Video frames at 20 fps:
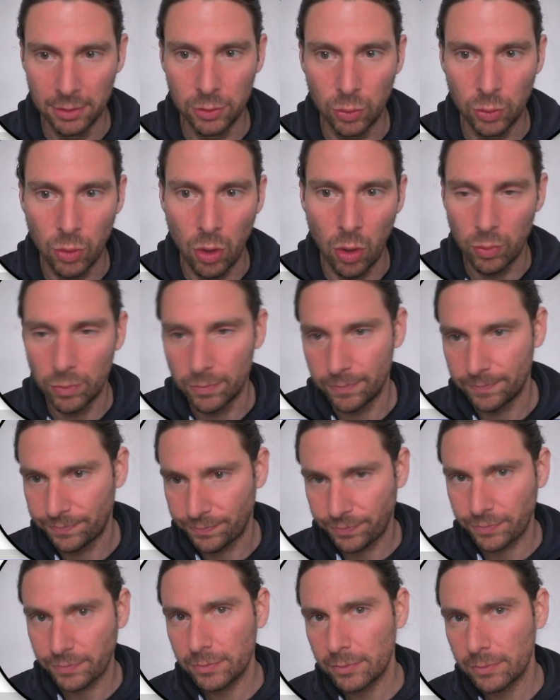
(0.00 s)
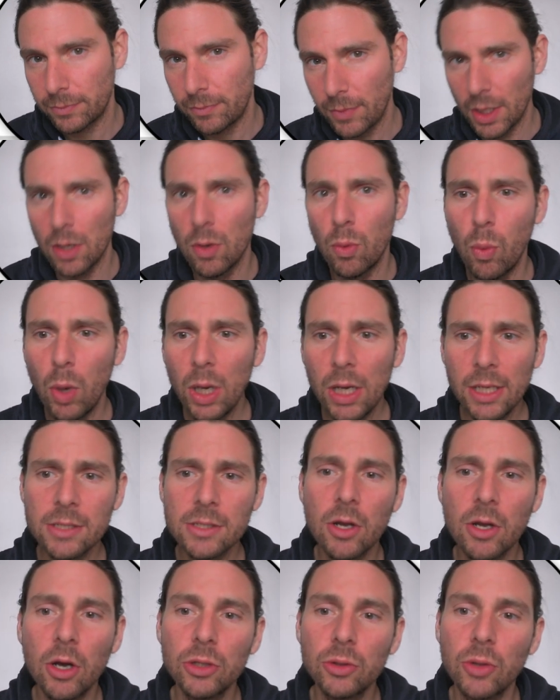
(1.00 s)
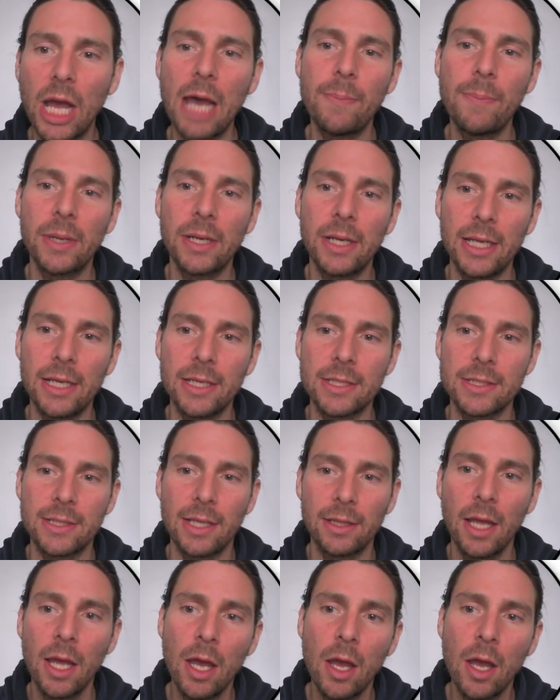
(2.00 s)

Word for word: to go. What is going to happen is that